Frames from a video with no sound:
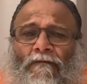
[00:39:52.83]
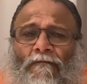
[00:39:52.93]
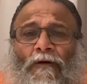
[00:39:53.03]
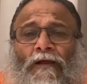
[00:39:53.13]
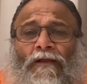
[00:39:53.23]

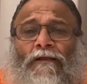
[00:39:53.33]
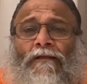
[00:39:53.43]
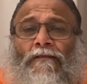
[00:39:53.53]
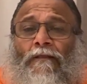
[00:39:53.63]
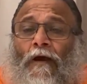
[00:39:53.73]
Why?
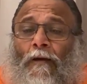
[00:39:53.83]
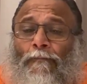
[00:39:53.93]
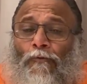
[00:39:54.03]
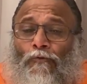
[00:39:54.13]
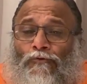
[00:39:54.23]
The
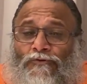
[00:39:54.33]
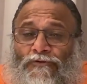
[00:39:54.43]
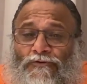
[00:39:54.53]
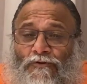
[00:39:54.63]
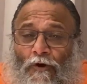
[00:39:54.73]
approach
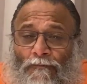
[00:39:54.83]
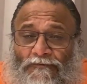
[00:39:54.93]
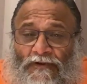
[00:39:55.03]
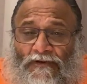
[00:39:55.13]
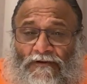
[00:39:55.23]
is
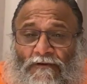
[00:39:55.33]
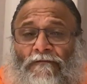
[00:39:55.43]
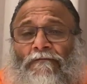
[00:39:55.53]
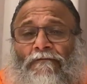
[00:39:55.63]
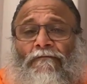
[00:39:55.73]

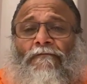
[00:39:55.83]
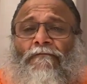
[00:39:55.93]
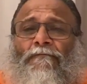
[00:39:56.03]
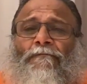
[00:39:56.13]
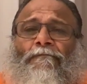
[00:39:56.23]
objective.
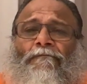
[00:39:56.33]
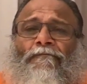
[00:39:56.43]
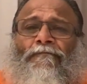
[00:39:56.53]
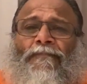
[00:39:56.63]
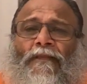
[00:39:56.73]

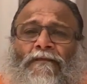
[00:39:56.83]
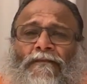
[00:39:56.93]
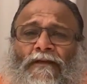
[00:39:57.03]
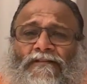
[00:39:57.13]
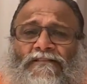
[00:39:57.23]

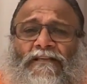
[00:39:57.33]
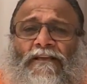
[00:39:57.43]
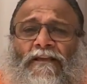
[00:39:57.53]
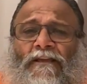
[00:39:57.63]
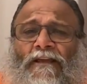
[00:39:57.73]
They are
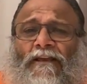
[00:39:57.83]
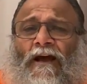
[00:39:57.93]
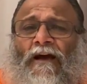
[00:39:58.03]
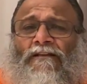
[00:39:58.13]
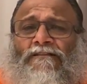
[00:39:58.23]
seeking an
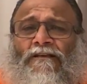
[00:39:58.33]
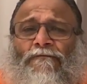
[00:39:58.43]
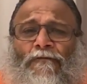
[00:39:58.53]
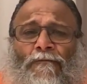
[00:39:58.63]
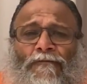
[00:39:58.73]
answer
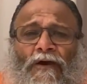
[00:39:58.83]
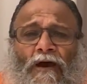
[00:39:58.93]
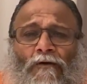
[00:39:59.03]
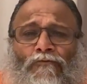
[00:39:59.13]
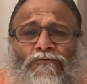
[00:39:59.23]
from the
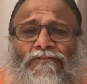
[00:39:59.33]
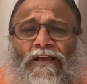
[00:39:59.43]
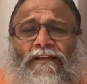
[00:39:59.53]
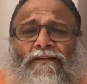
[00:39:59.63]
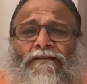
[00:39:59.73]

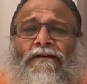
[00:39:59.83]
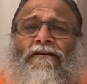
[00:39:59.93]
outside.